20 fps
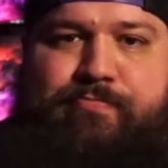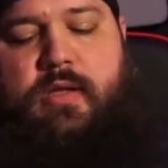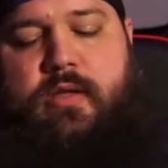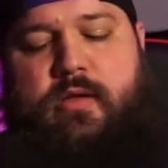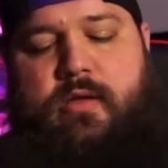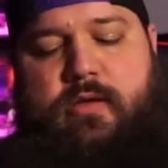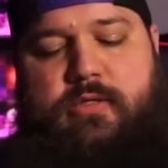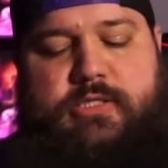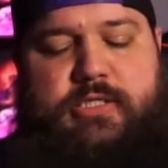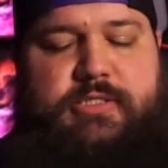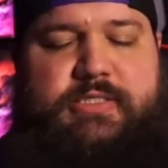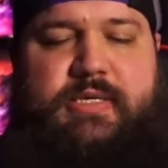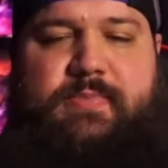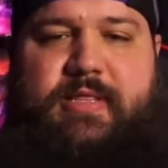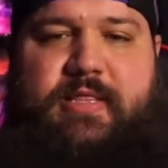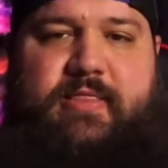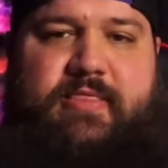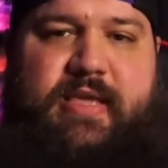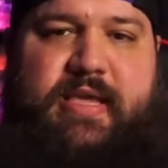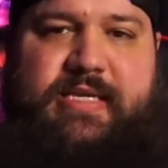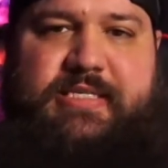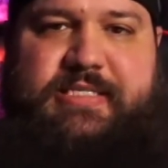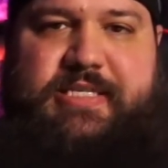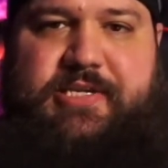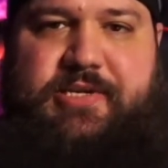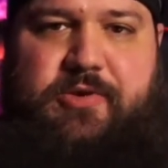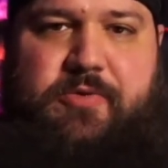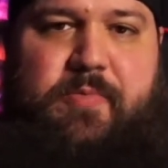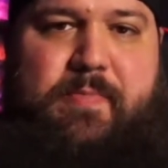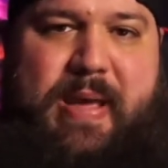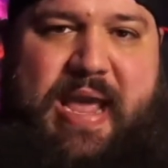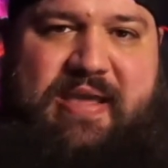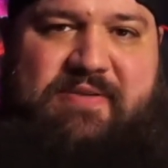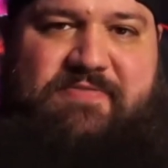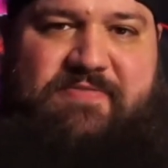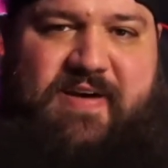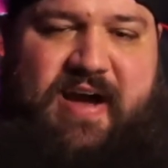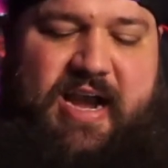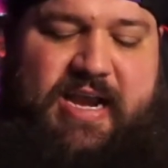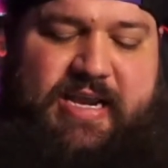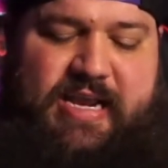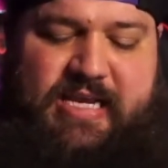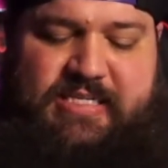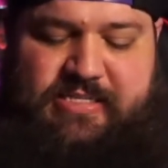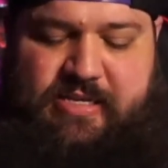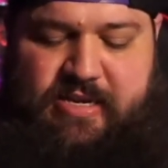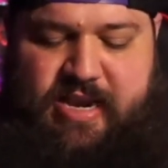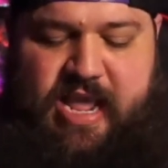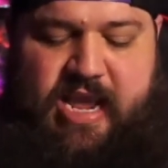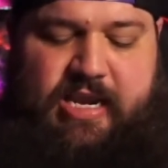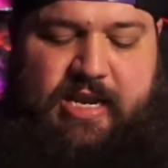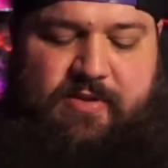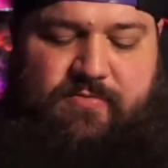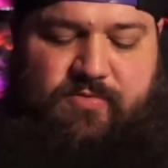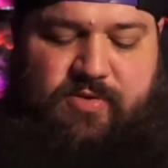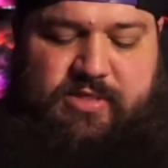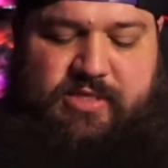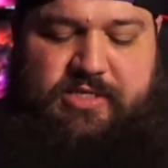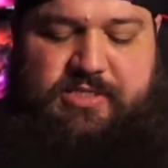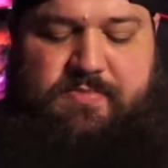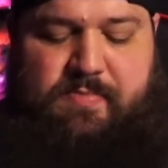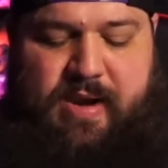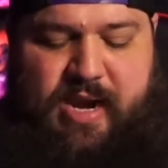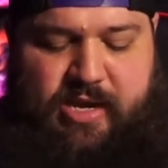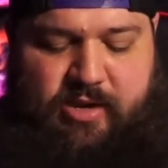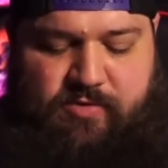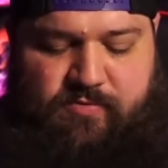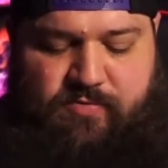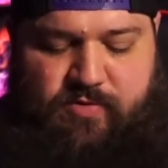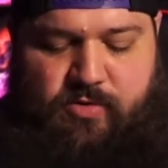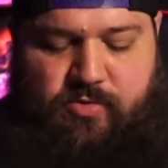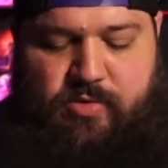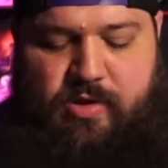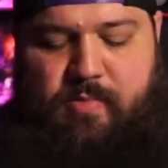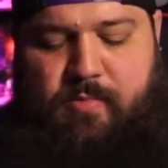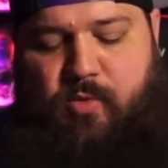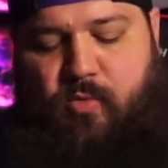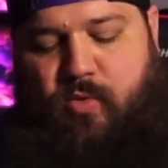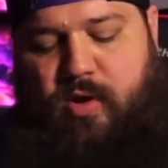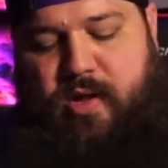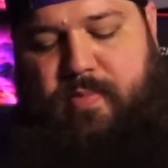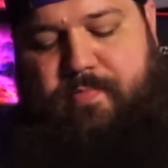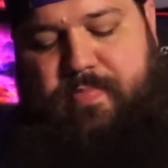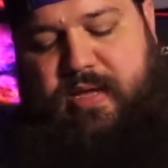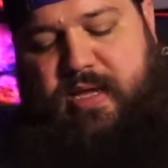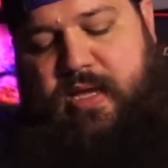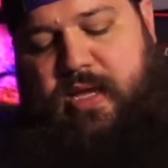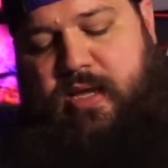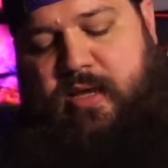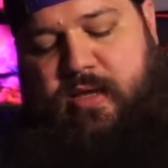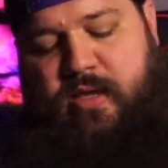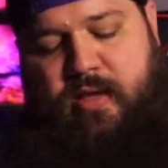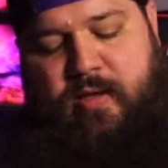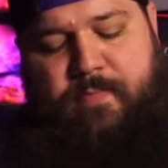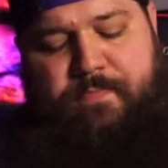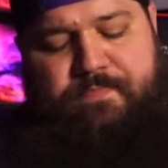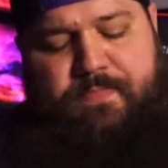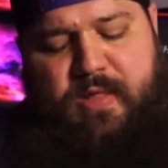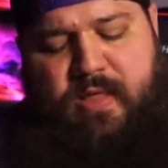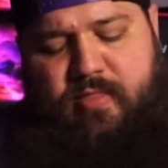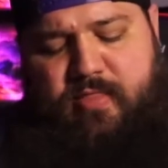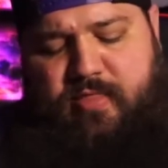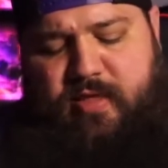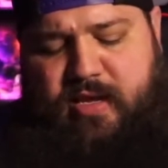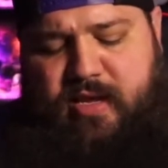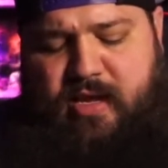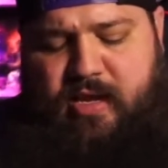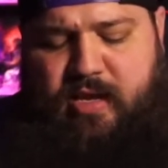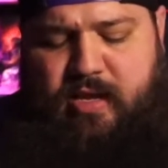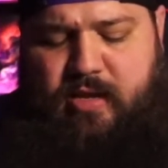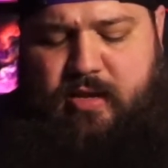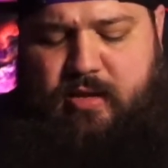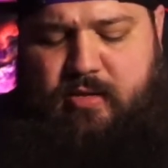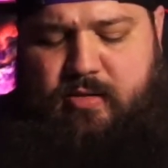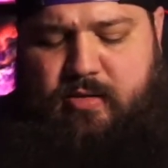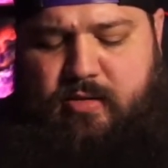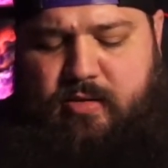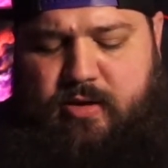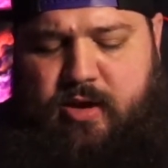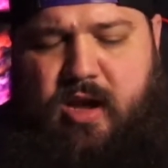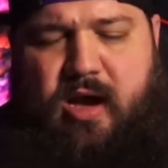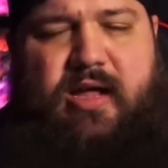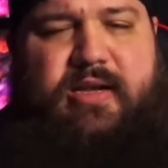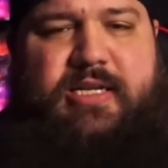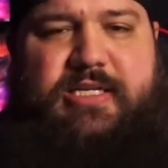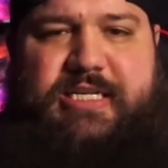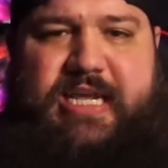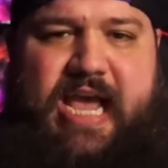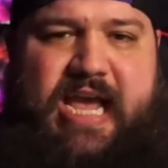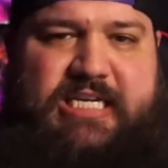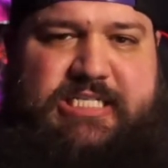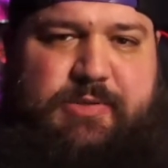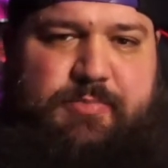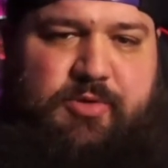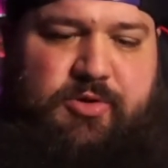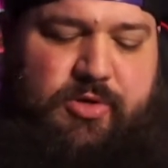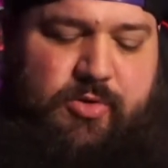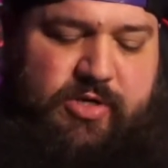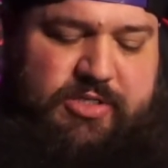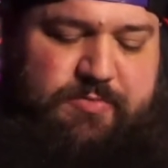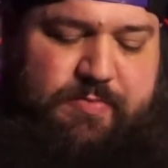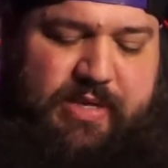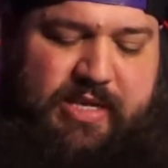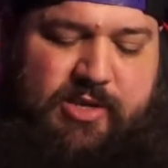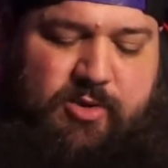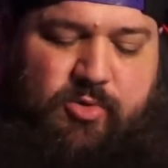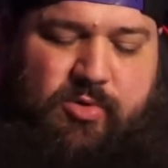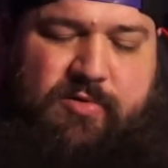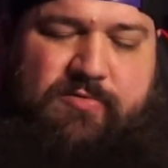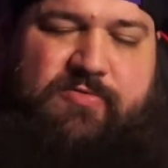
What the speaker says: So some of the things that you may find as a negative with this microphone, number one being the non-detachable USB cord.